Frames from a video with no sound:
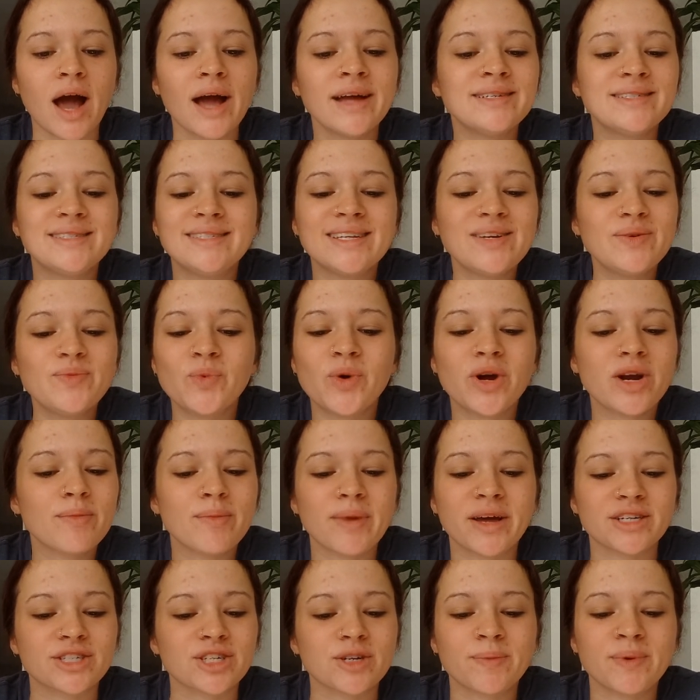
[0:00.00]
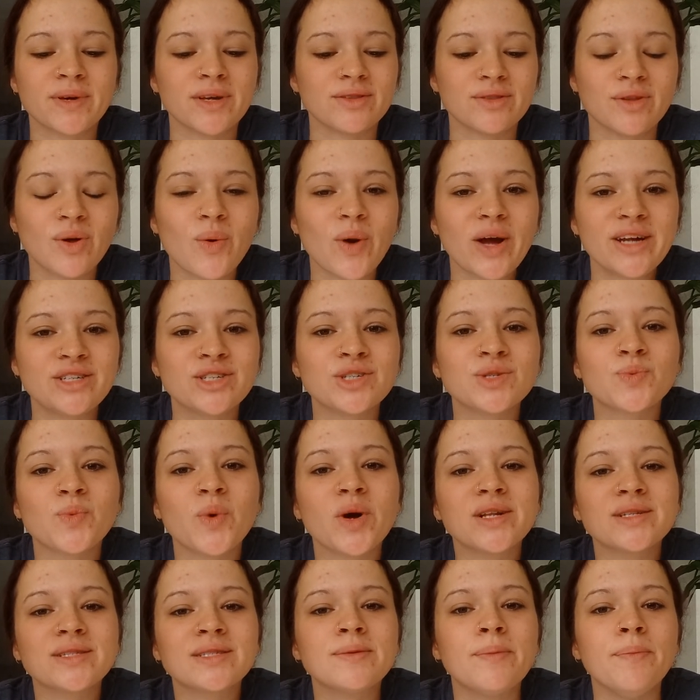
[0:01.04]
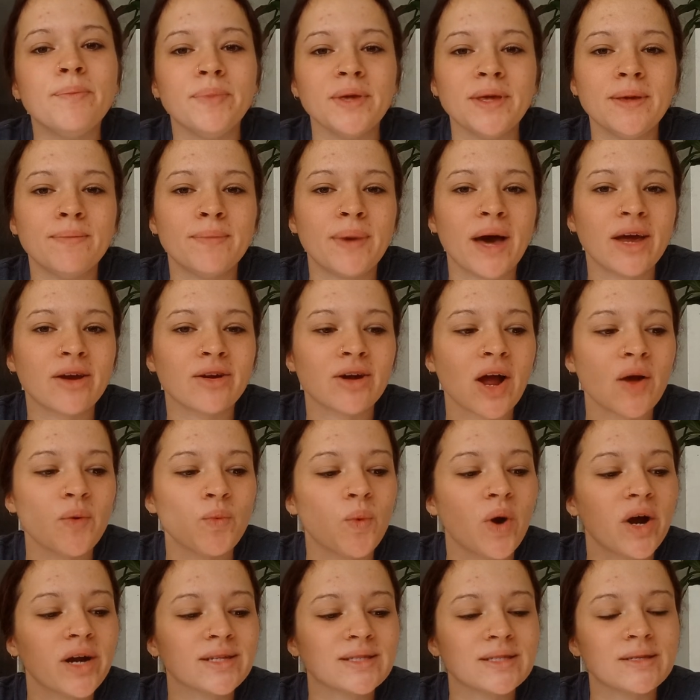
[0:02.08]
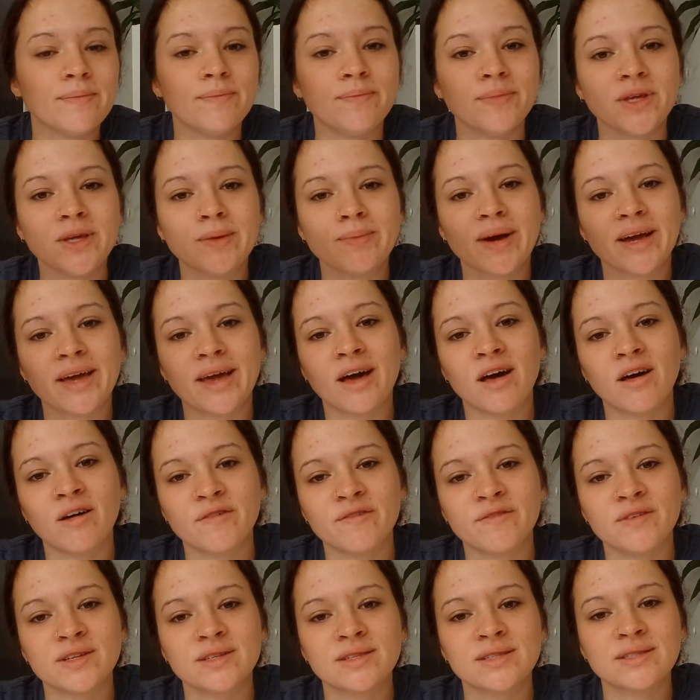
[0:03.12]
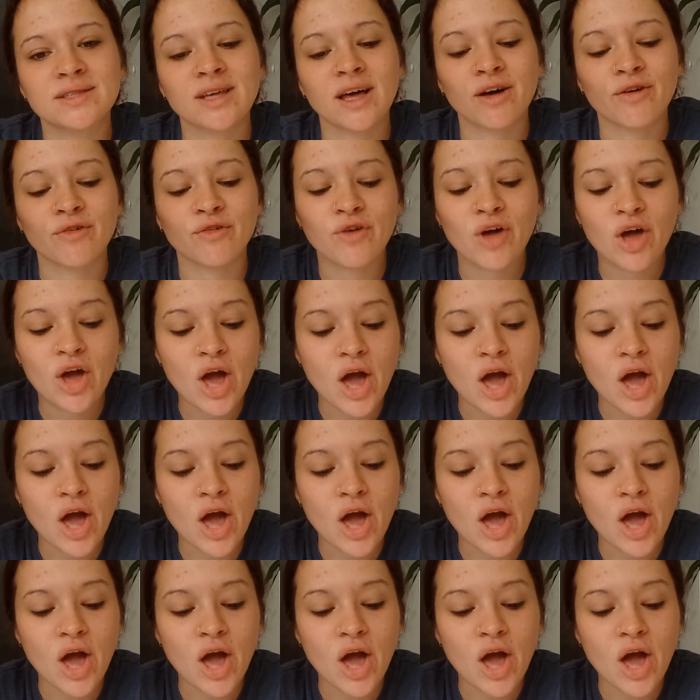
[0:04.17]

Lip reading: didn't want a magic pill. No, I just wanted to be better. I wanted to be my healthiest self.